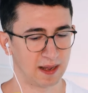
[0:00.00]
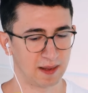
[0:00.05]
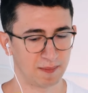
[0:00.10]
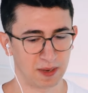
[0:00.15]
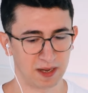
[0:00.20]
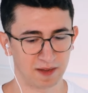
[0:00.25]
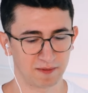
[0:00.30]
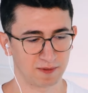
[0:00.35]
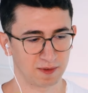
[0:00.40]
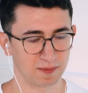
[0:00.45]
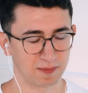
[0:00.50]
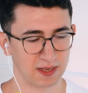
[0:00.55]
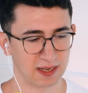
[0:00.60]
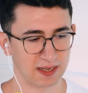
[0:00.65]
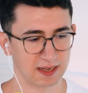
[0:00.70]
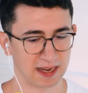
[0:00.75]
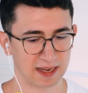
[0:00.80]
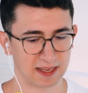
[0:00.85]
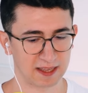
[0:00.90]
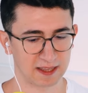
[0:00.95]
apart from
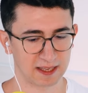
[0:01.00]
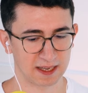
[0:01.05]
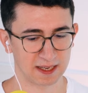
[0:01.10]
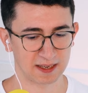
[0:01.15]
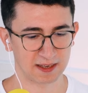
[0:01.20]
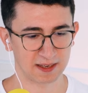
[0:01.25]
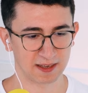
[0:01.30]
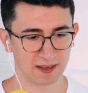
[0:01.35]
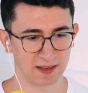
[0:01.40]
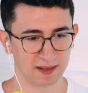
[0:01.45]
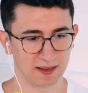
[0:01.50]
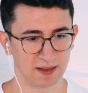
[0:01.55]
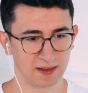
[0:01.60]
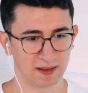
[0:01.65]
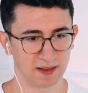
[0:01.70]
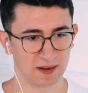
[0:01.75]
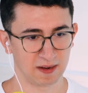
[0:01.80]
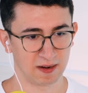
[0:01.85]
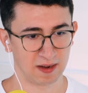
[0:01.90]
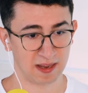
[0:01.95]
that, I think,
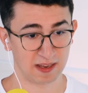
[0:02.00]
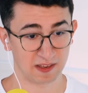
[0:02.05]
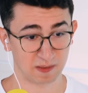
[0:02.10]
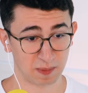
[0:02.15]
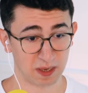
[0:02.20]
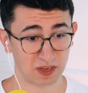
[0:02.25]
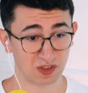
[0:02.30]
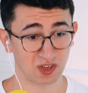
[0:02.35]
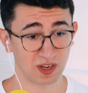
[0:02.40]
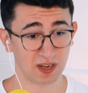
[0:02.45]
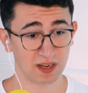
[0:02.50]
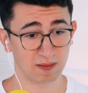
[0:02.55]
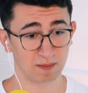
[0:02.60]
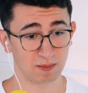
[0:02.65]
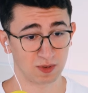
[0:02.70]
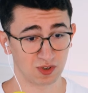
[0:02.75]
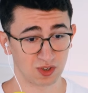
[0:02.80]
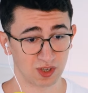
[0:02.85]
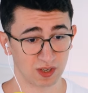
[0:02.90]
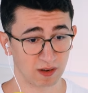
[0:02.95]
especially
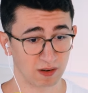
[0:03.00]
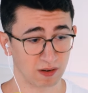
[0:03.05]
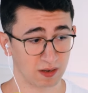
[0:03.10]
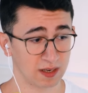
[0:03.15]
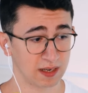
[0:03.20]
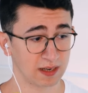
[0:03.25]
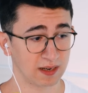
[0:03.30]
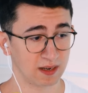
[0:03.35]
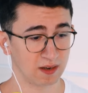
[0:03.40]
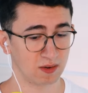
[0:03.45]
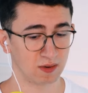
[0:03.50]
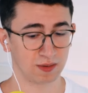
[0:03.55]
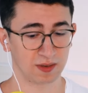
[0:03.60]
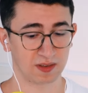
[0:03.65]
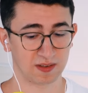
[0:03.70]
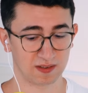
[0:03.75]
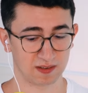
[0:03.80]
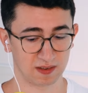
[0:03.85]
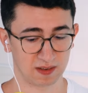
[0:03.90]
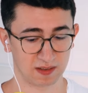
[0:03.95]
in machine learning now,
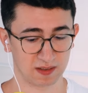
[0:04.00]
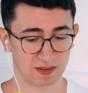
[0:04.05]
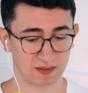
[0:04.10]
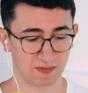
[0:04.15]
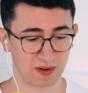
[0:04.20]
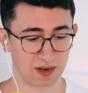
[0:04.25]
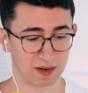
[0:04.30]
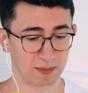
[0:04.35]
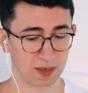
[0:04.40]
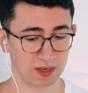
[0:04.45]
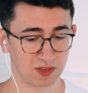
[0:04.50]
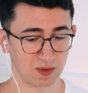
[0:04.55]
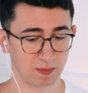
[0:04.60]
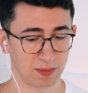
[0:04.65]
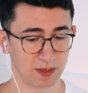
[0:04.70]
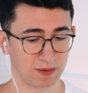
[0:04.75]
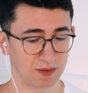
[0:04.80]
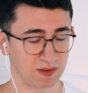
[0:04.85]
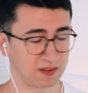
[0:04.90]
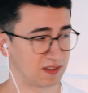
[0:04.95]
it's very much
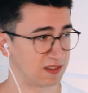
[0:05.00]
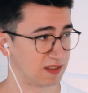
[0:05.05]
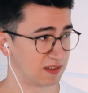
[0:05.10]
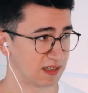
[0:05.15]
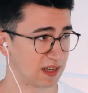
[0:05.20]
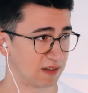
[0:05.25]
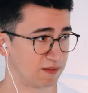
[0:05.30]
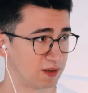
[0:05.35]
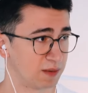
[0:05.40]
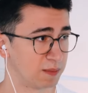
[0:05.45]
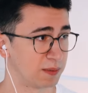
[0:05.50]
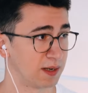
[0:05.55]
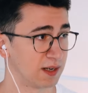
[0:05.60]
about this discovery